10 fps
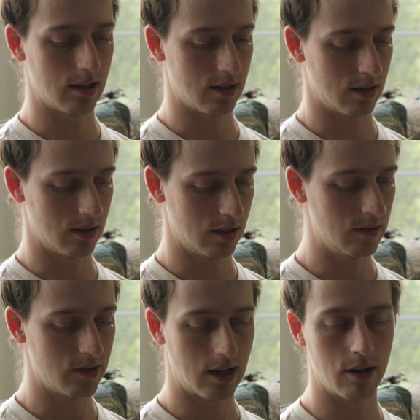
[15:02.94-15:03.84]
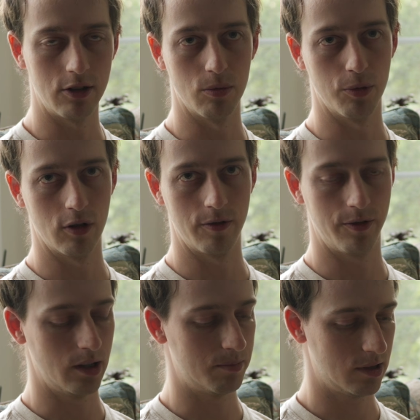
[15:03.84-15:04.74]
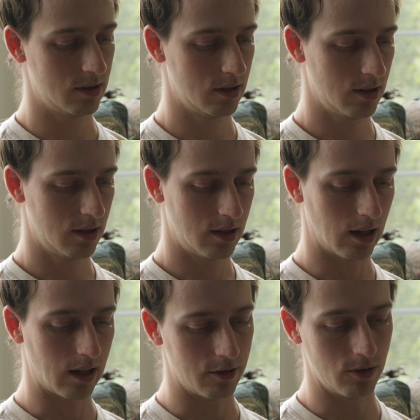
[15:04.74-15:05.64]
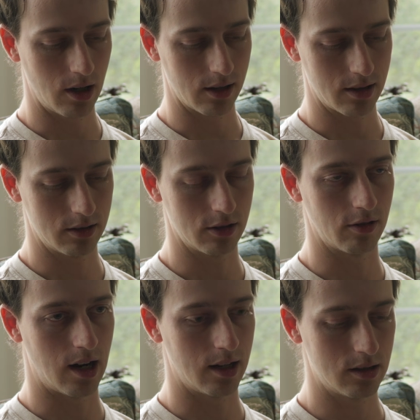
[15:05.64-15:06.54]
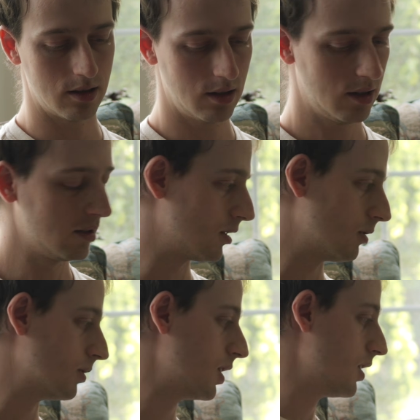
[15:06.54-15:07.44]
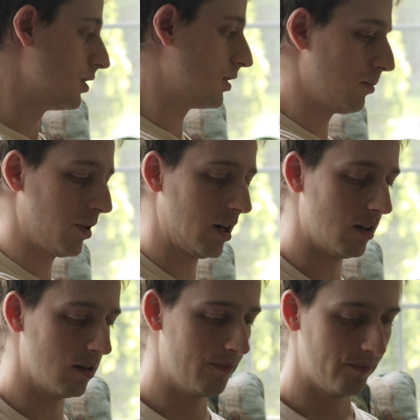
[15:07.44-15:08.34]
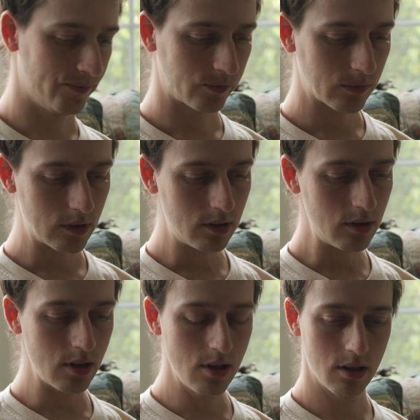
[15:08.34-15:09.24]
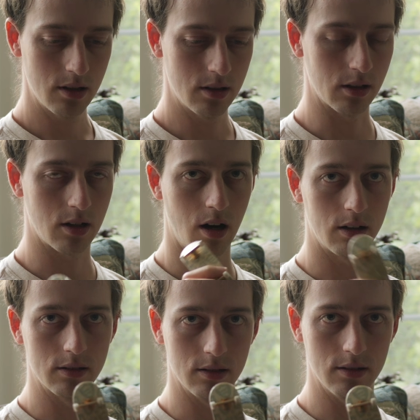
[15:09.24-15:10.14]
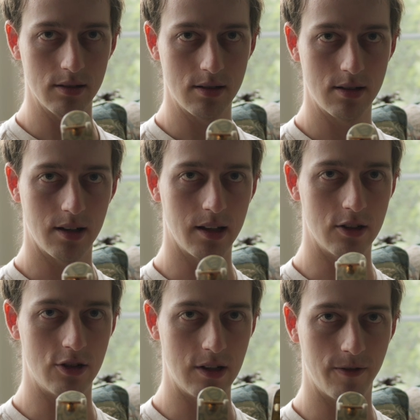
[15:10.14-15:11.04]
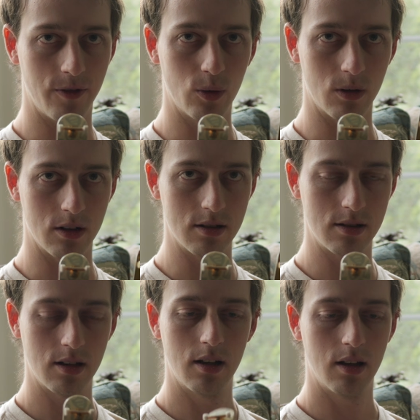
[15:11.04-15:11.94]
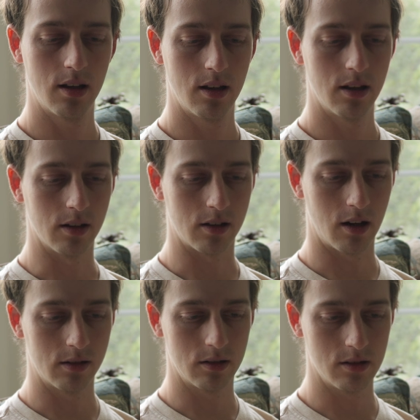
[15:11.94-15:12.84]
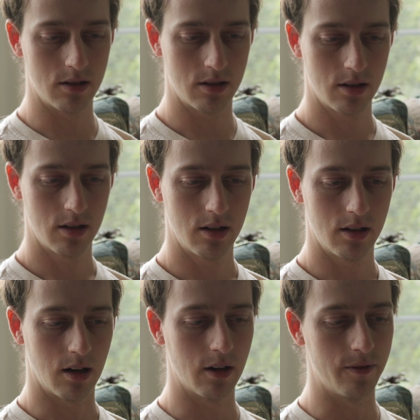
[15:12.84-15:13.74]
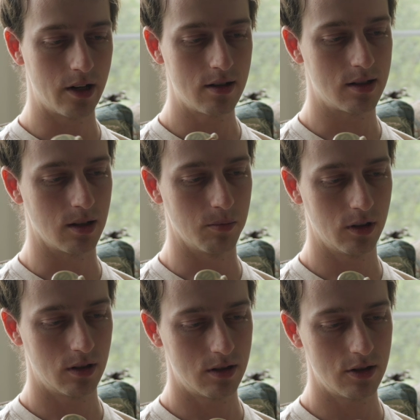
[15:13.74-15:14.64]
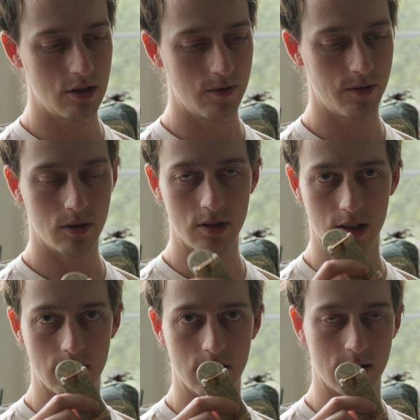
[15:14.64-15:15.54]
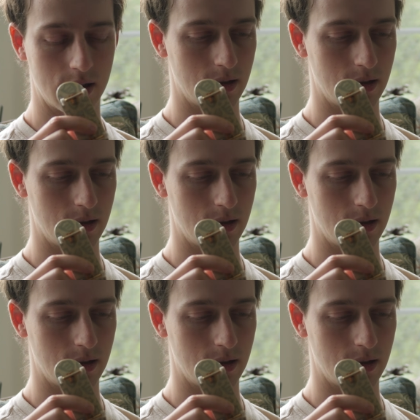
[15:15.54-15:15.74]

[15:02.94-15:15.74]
and even how your board flips and how you lock into grinds. So to compare the conicals and the G4s, the conicals are very similar to G4s. This is